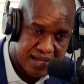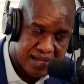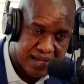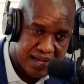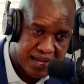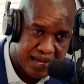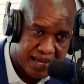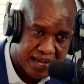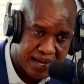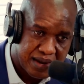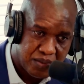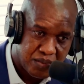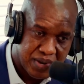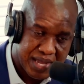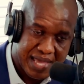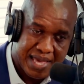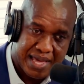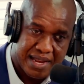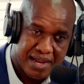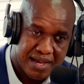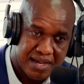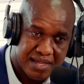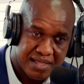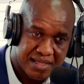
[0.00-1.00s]
Uh, we
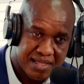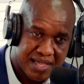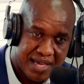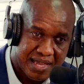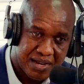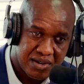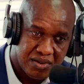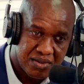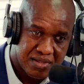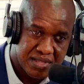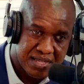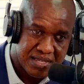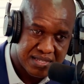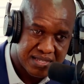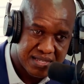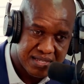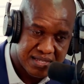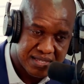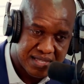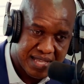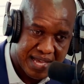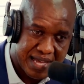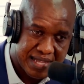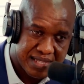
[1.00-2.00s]
cannot, I know this
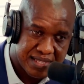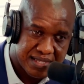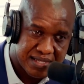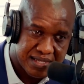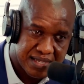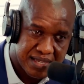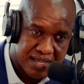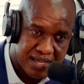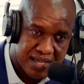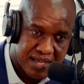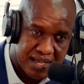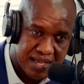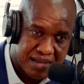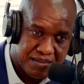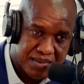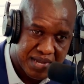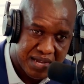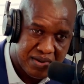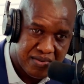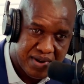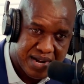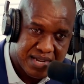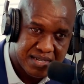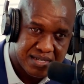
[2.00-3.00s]
is not,
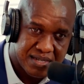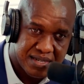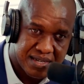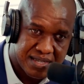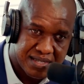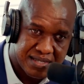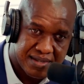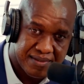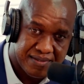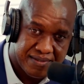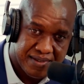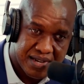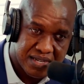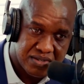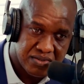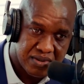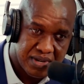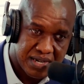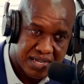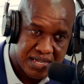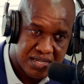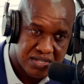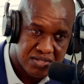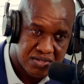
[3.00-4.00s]
immigration is a
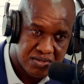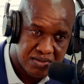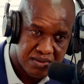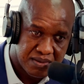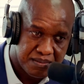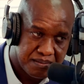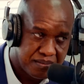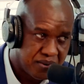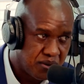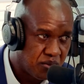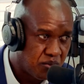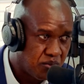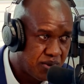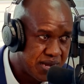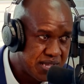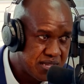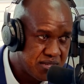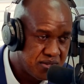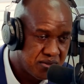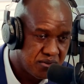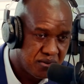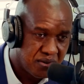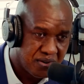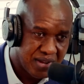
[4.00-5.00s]
federal issue, but when
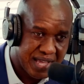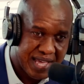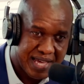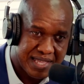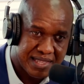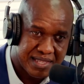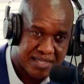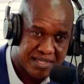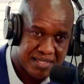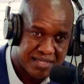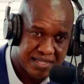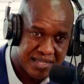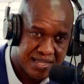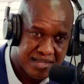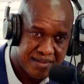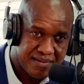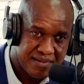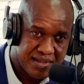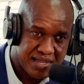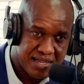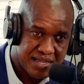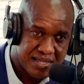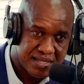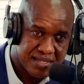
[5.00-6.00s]
you look at the
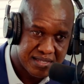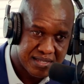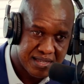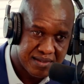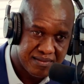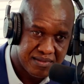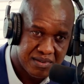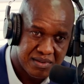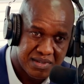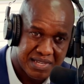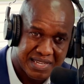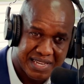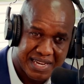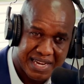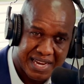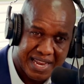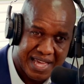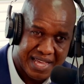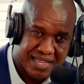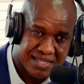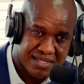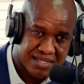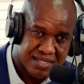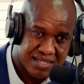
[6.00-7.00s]
TVs, even the
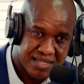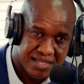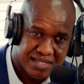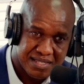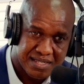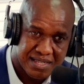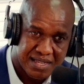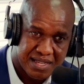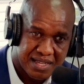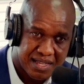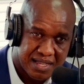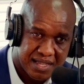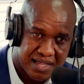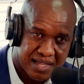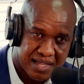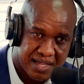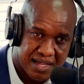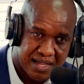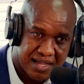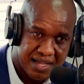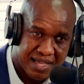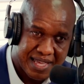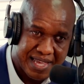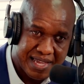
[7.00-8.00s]
last six,
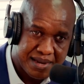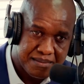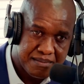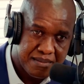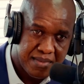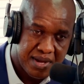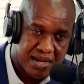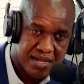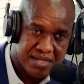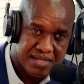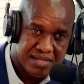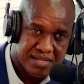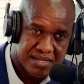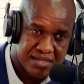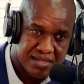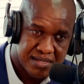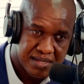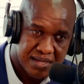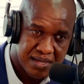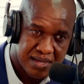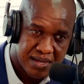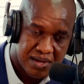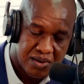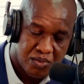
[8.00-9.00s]
uh, eight months,
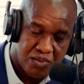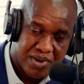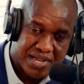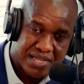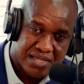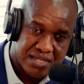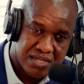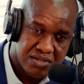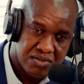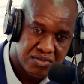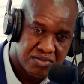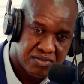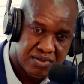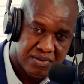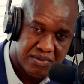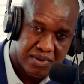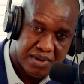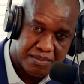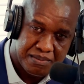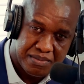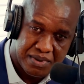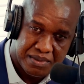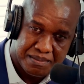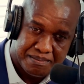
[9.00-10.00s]
when children were
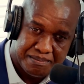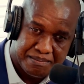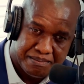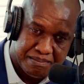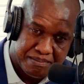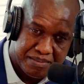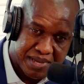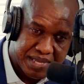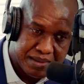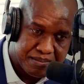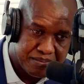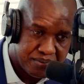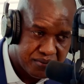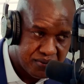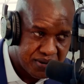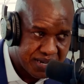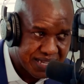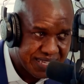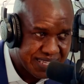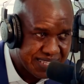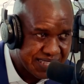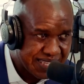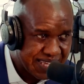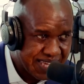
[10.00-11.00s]
boom, being put
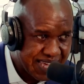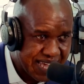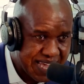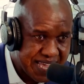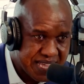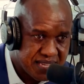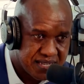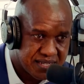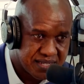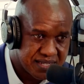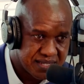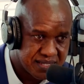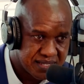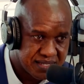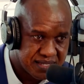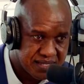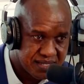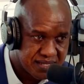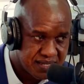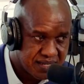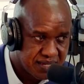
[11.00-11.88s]
in cages